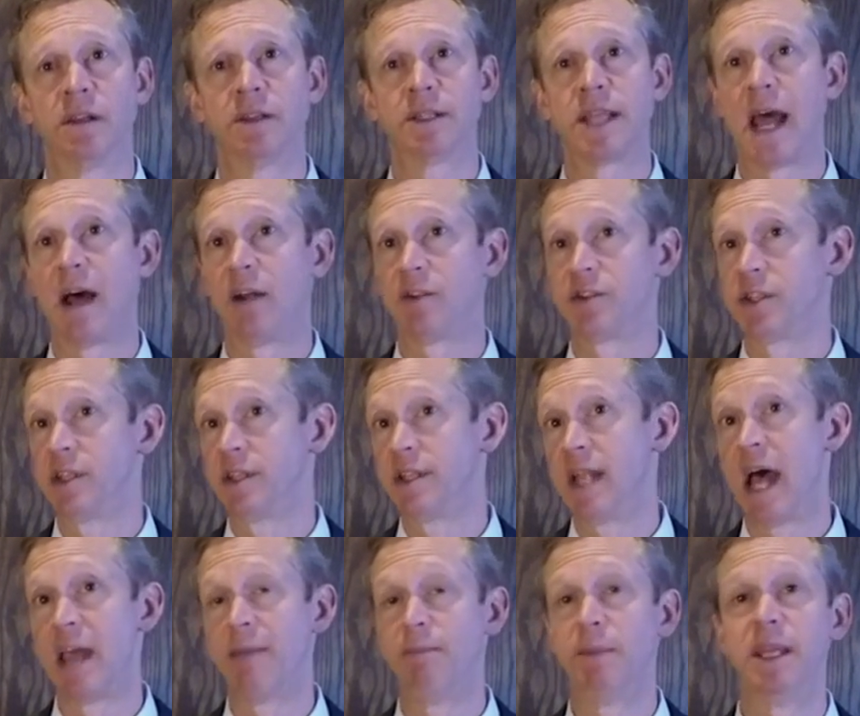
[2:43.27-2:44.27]
touts a
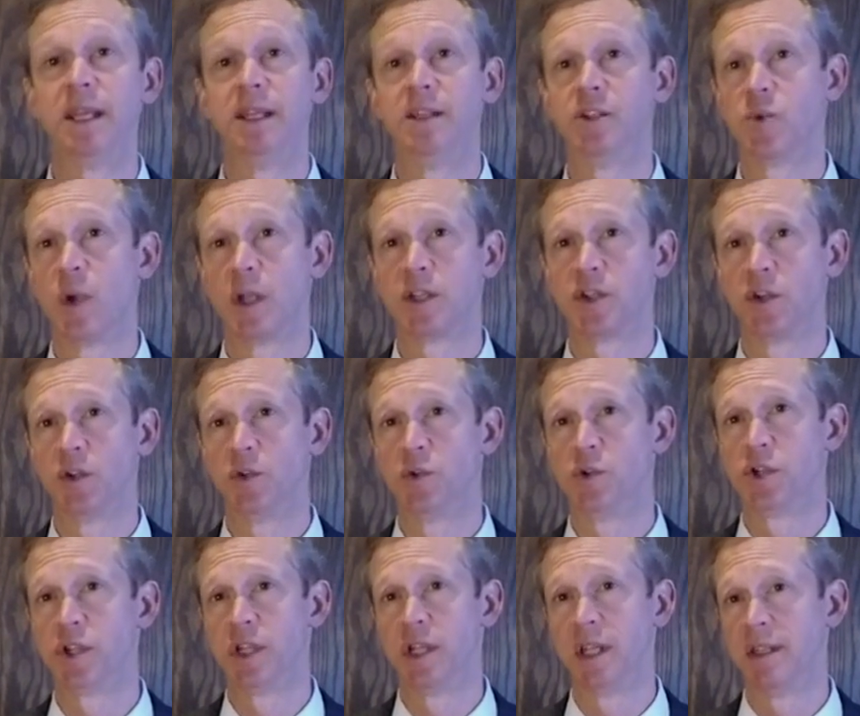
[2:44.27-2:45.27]
diabetes
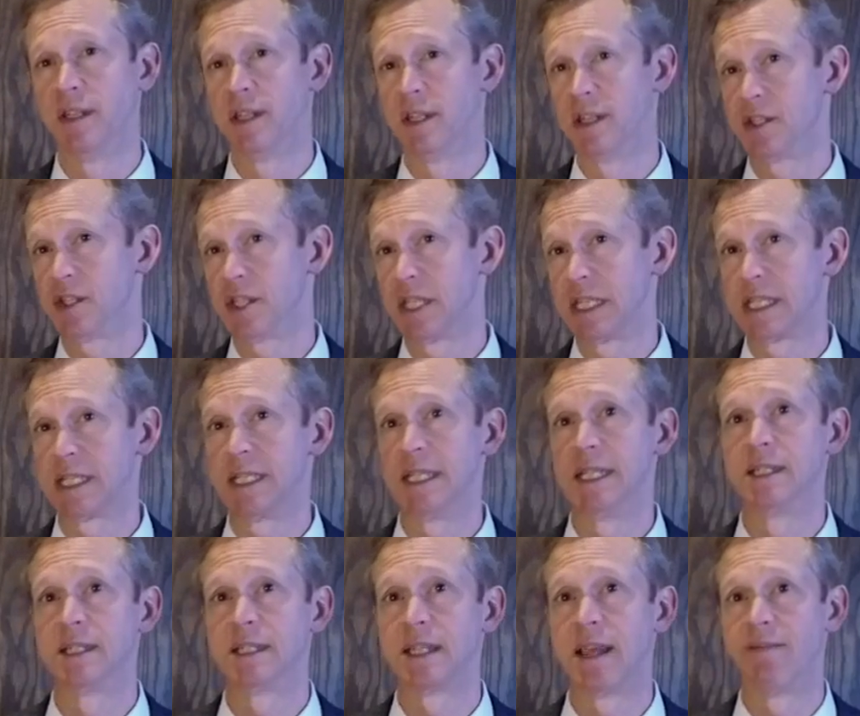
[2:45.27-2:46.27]
resolution in the 60
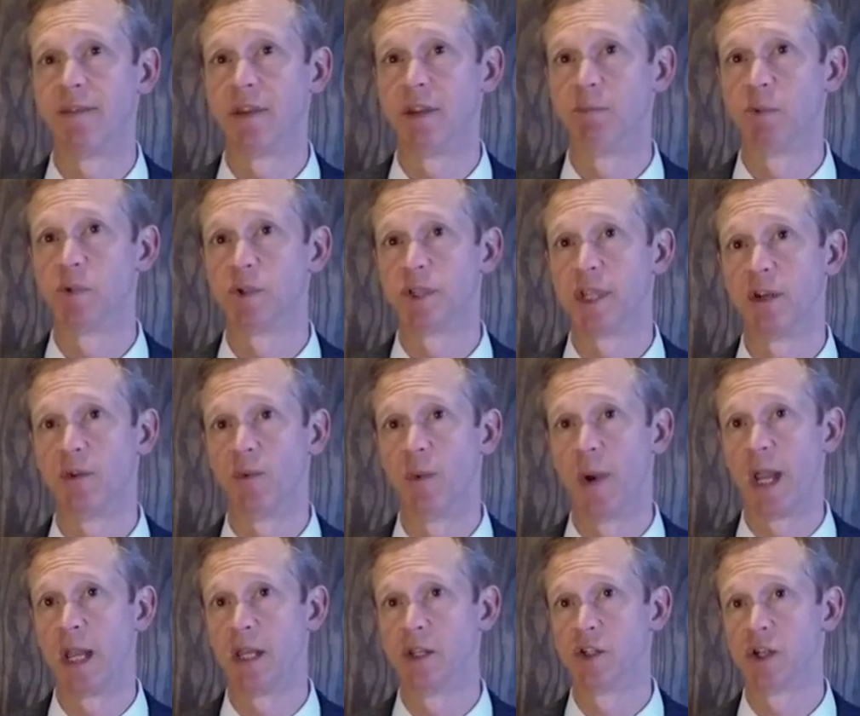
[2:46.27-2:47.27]
to 70%
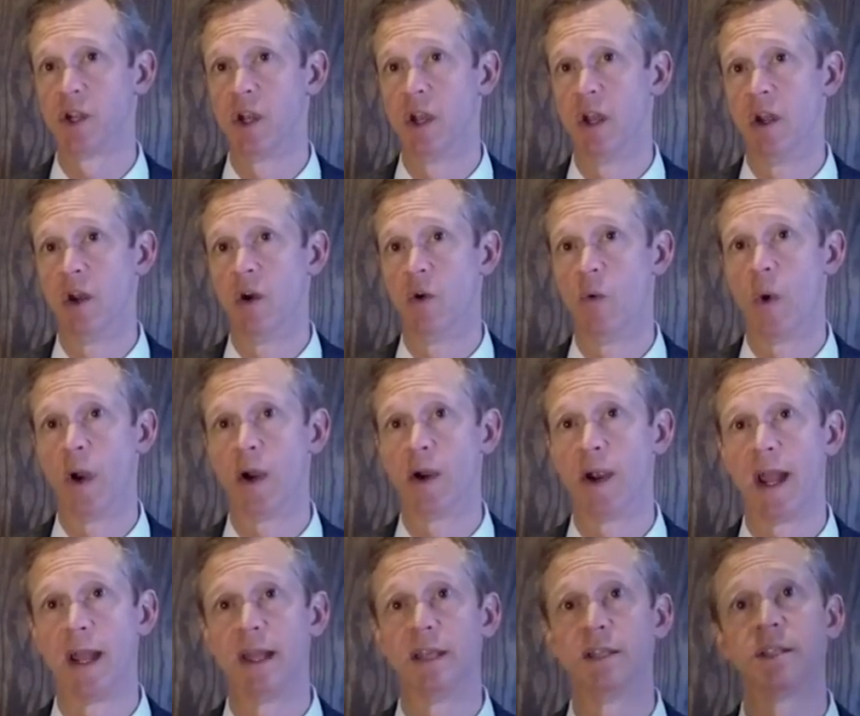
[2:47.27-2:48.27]
range,
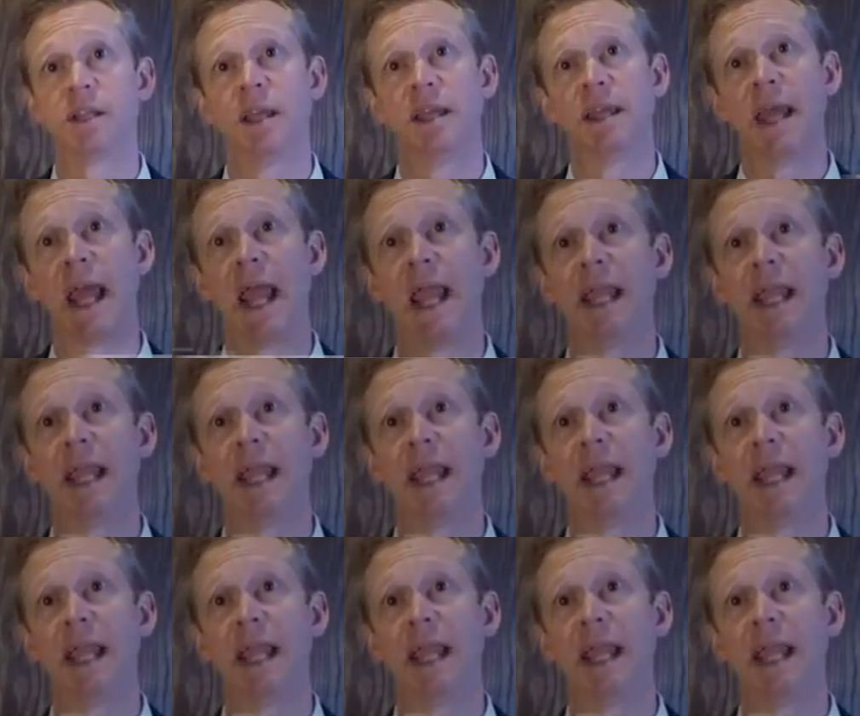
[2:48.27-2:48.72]
whereas